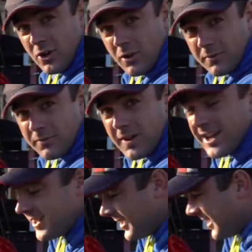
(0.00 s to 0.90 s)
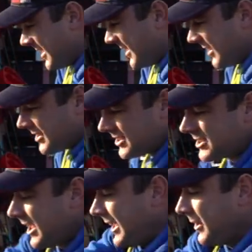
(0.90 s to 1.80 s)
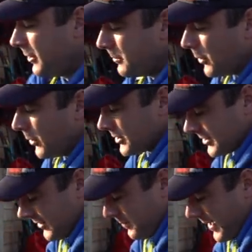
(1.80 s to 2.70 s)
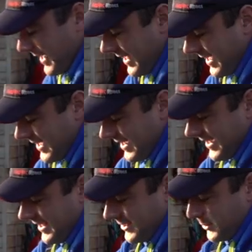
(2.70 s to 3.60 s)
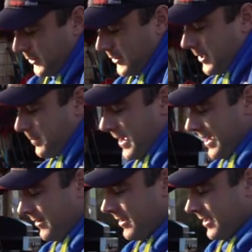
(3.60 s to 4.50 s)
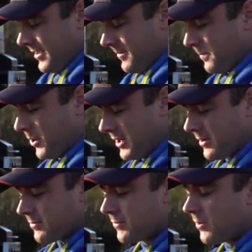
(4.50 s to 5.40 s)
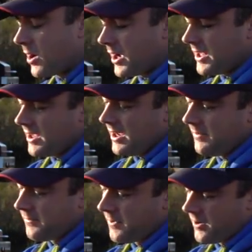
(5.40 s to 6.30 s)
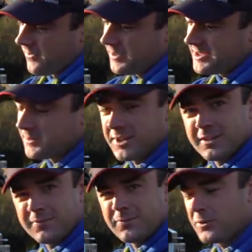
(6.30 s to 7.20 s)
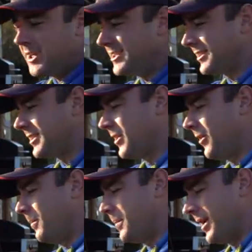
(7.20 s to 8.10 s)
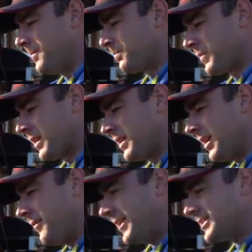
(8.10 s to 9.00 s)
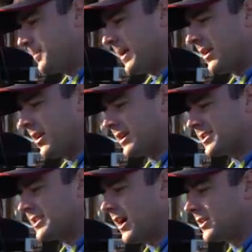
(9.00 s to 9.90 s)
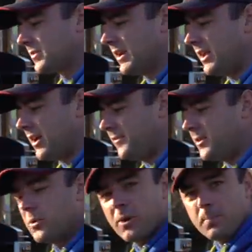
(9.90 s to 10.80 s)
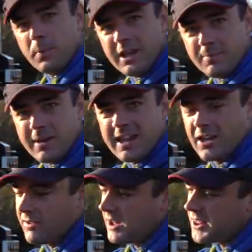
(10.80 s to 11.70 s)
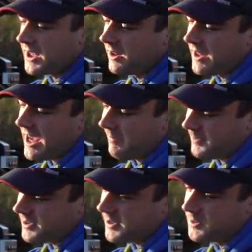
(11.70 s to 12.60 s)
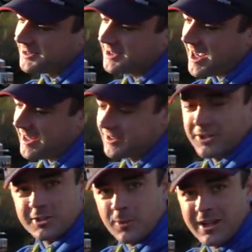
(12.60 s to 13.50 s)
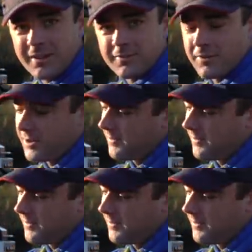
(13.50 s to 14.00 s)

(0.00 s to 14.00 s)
not fed a single morsel of bait, and it's all about putting it right in front of them. This one is freezing cold, but I think it's a bit like ourselves really, you know, if you didn't want a big meal or anything like that, but someone dangled a sweet in front